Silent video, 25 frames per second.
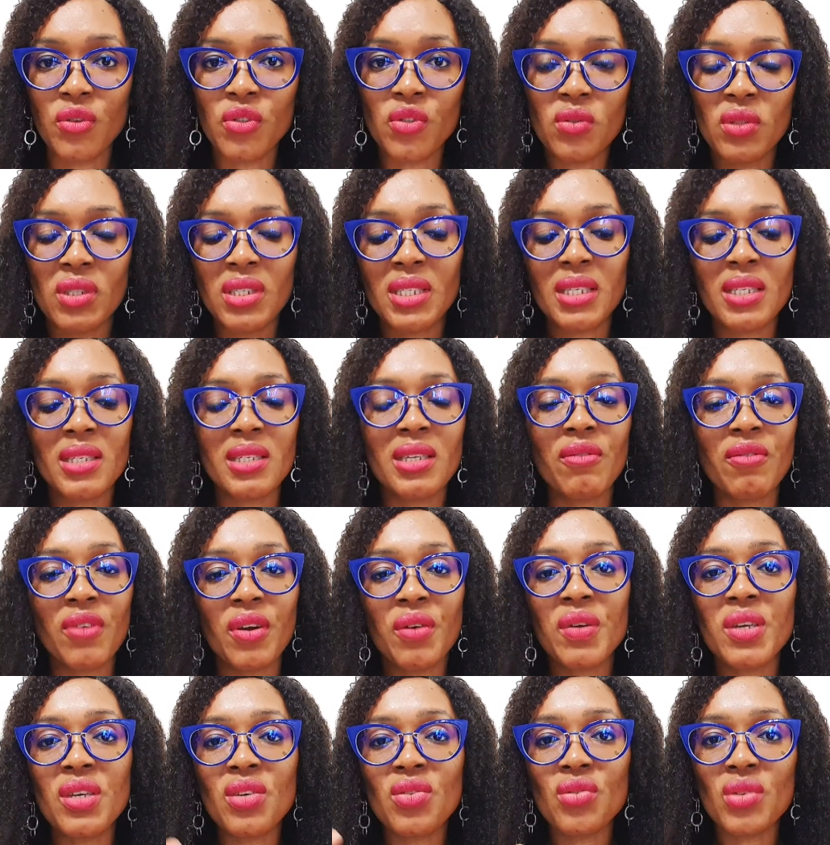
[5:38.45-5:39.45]
So this is a
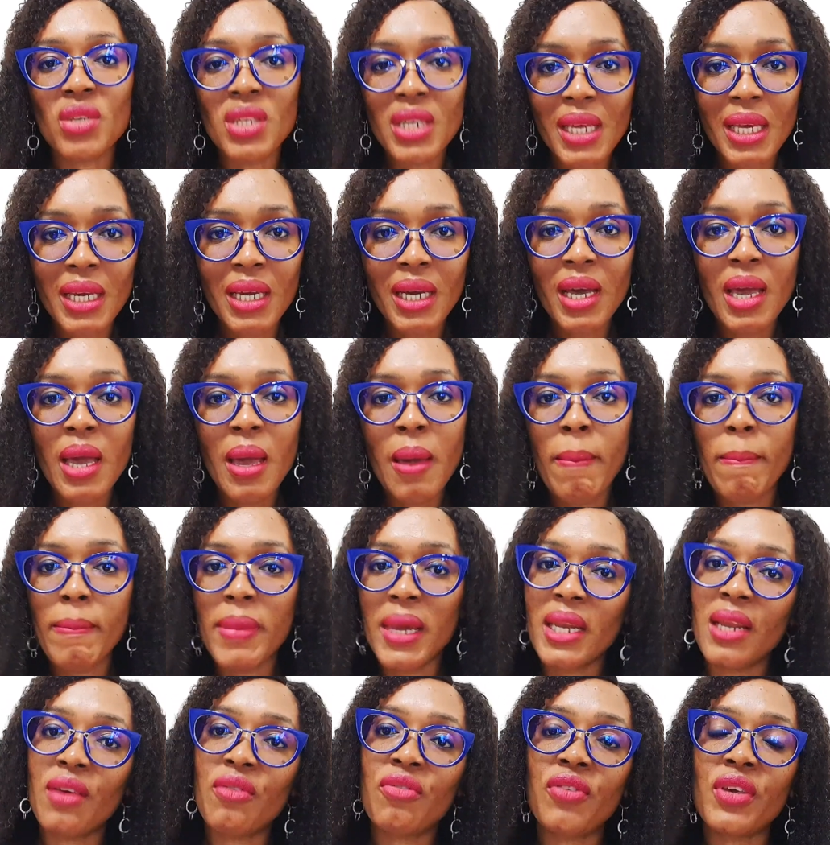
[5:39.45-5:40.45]
very unique
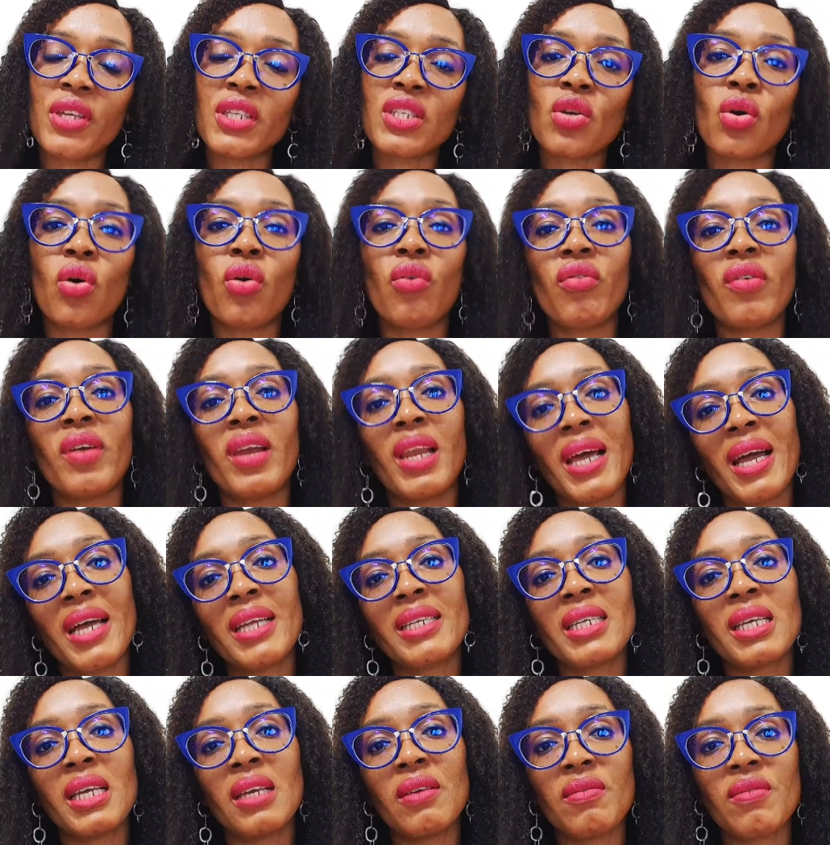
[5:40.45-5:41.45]
benefit of
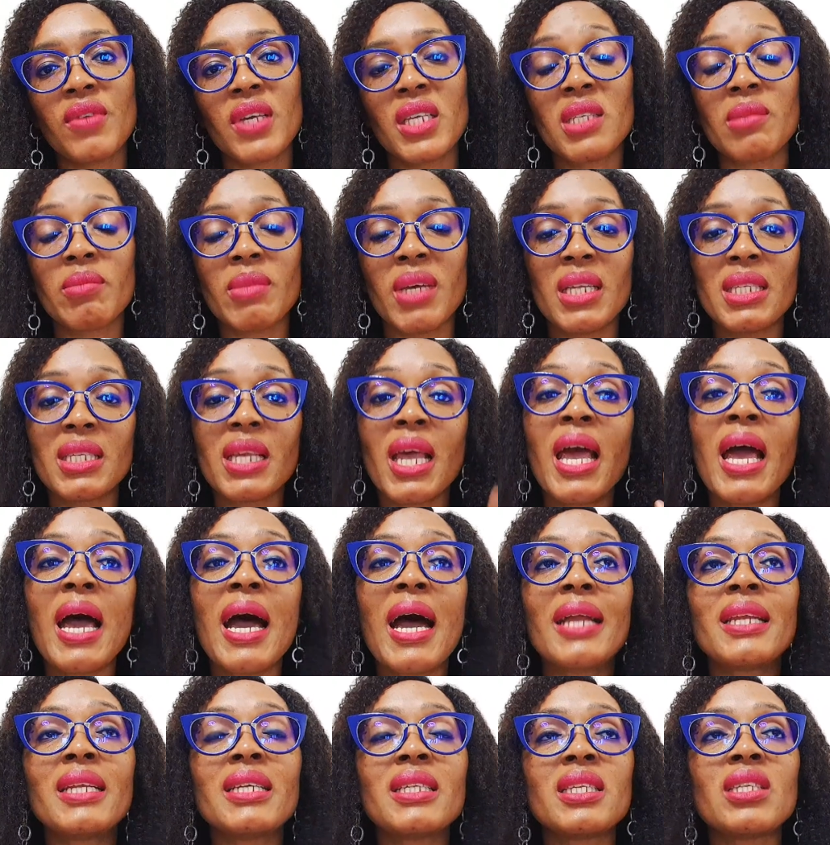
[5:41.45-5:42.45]
land investment,
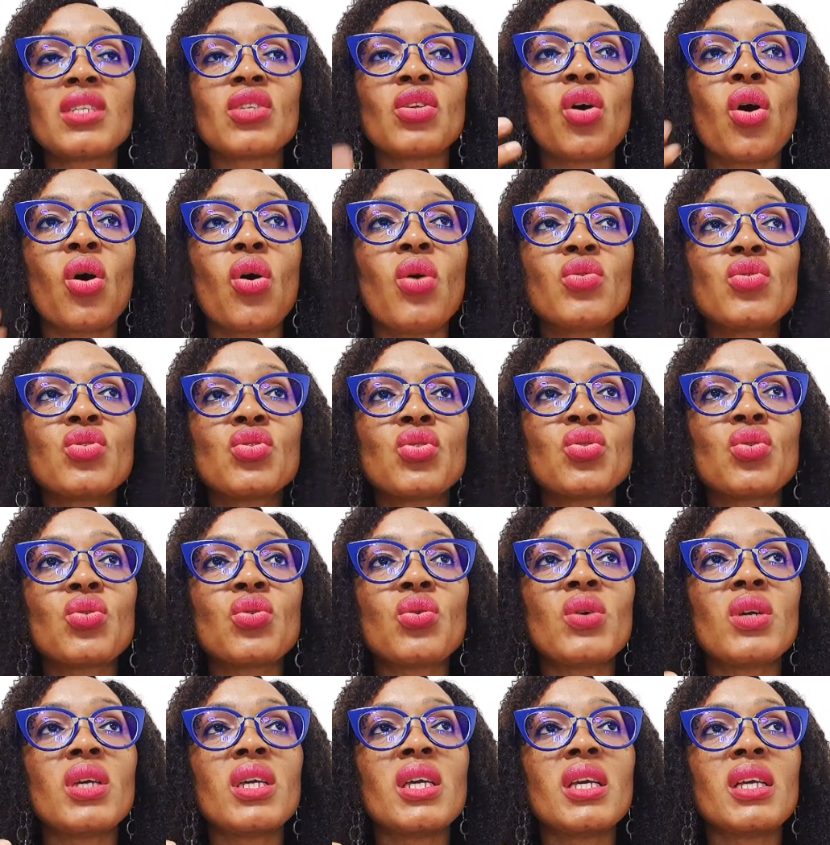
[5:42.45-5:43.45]
and it is also
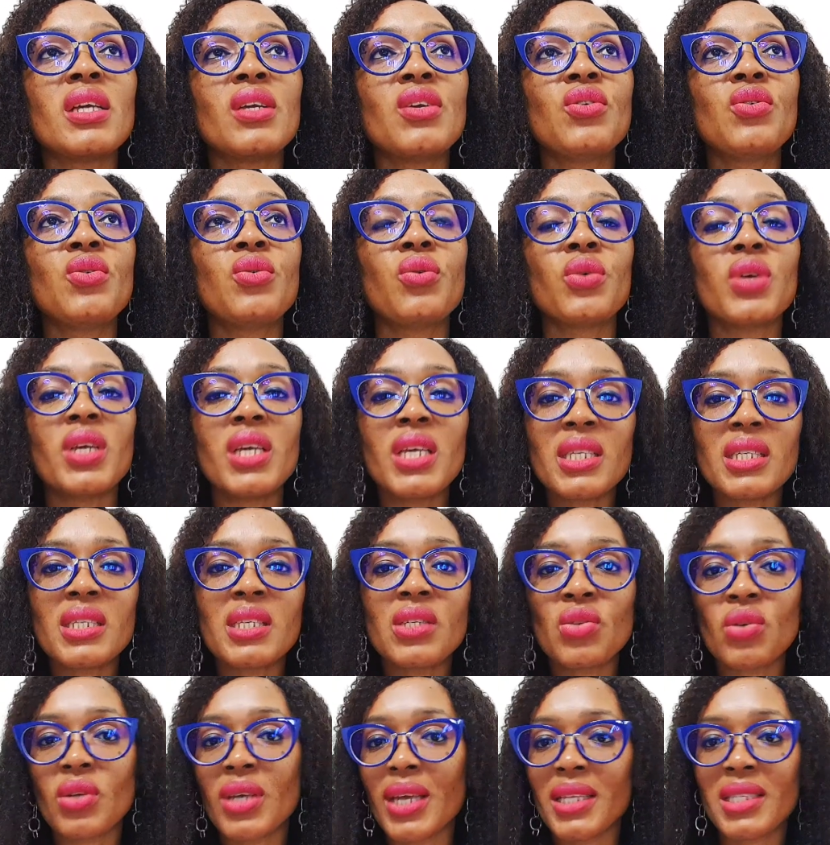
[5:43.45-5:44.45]
easy
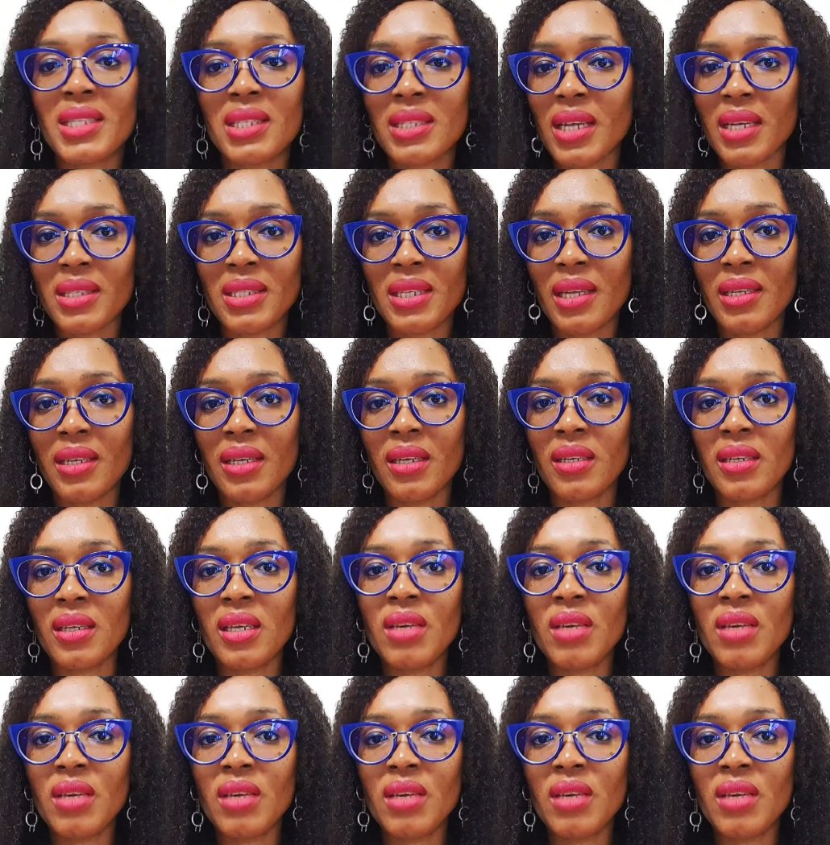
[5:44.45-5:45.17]
to get started in.